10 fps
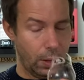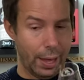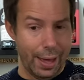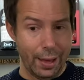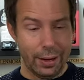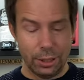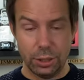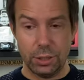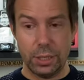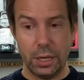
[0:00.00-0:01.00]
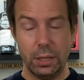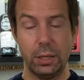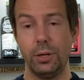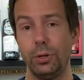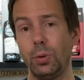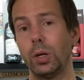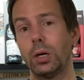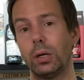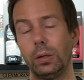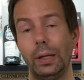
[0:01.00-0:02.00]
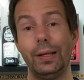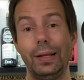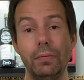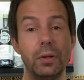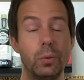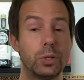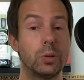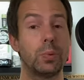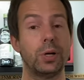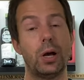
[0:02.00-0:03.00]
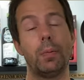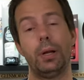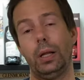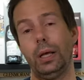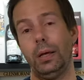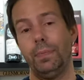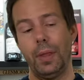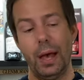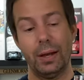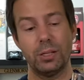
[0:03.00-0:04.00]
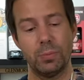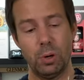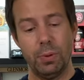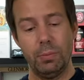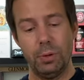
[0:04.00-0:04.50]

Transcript: And I should say the newer Glenlivet, which are predominantly ex-bourbon